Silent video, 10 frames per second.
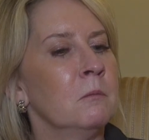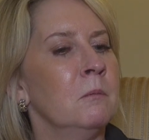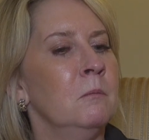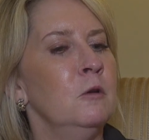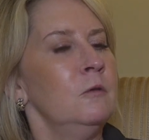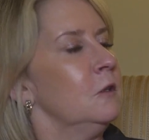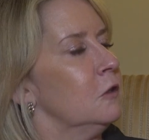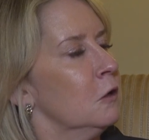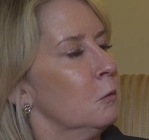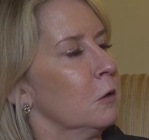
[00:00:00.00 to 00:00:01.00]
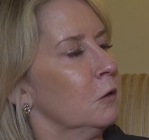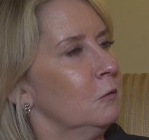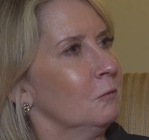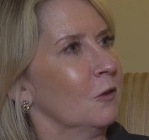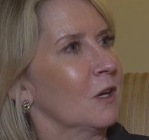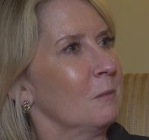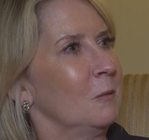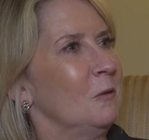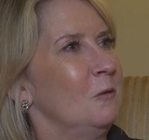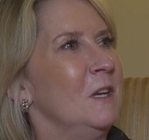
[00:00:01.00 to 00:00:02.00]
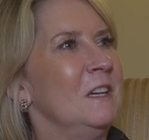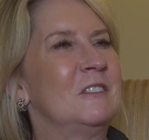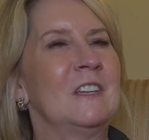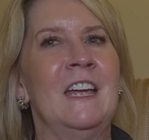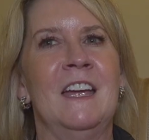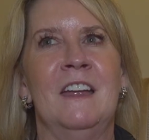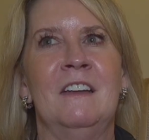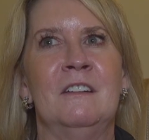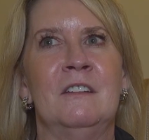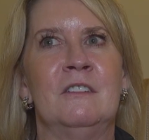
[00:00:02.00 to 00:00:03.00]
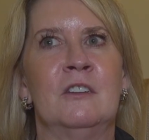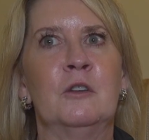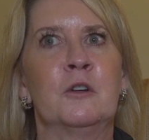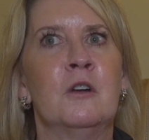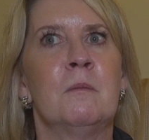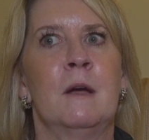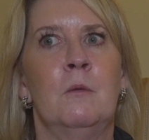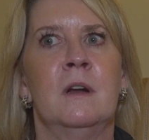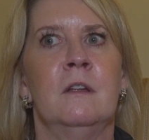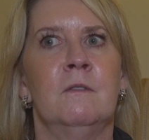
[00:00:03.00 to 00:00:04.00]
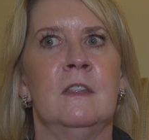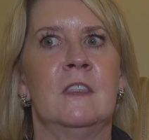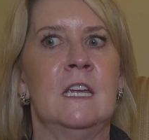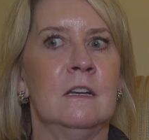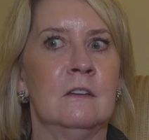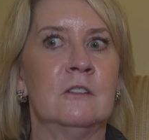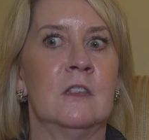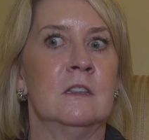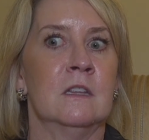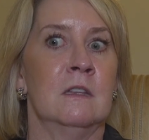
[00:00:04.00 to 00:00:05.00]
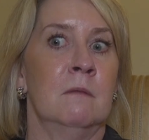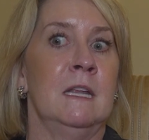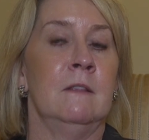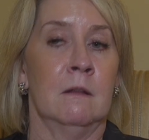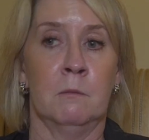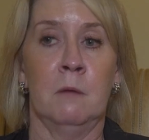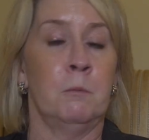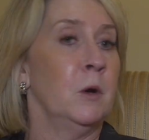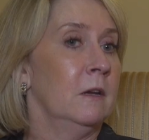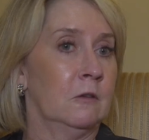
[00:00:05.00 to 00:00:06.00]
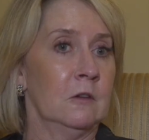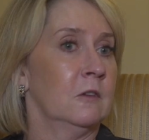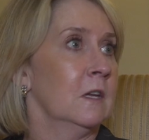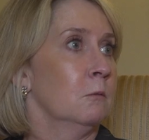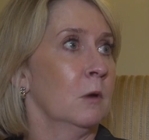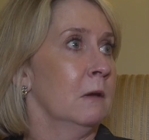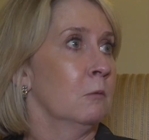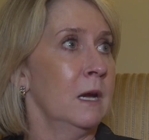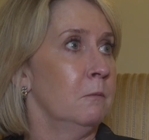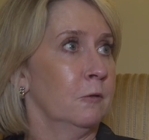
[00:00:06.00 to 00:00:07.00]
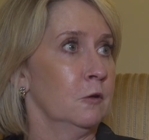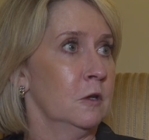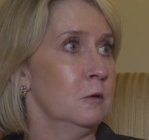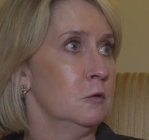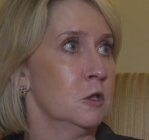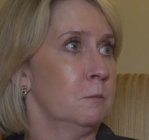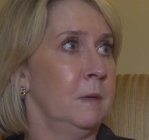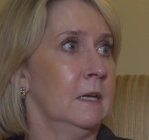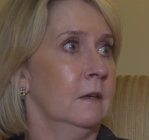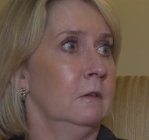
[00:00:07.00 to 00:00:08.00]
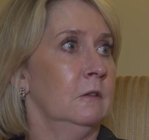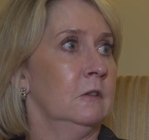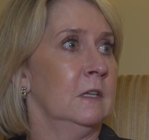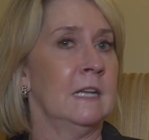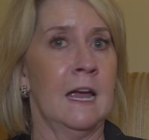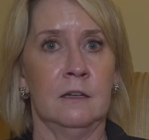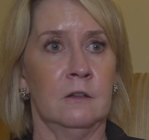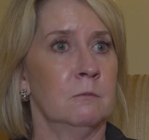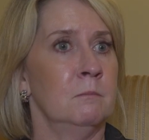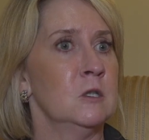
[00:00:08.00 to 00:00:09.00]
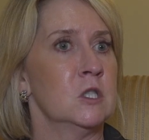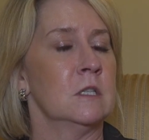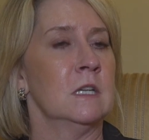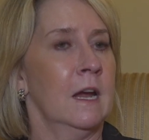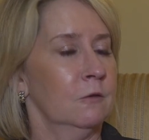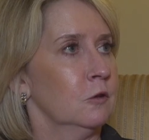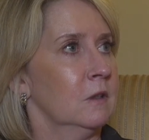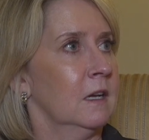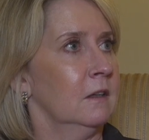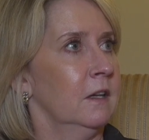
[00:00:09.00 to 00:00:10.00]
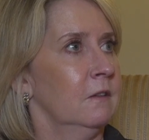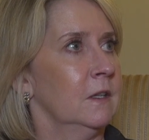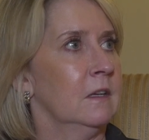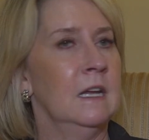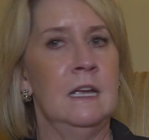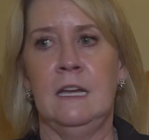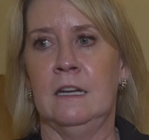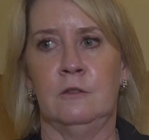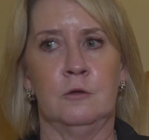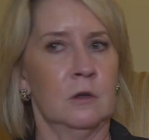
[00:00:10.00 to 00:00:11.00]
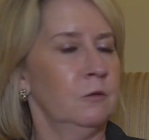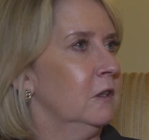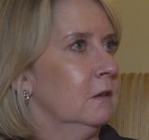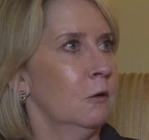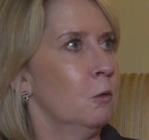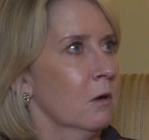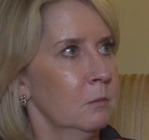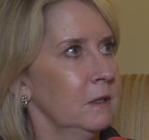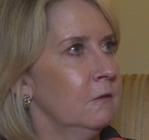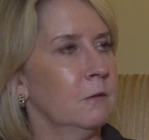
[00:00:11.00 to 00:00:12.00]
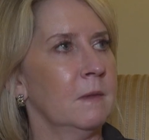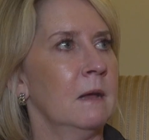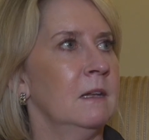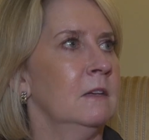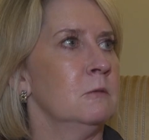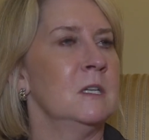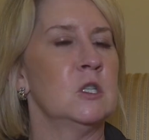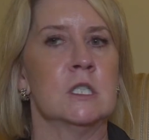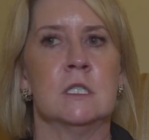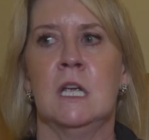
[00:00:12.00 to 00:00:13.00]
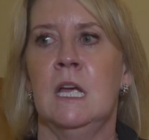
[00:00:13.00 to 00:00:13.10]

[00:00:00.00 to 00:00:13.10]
move into your world for a couple of weeks, and to learn about one of the things that, I mean, boy, is this thing right for Doge, because it had a mission after 9/11. It has drifted horribly from that mission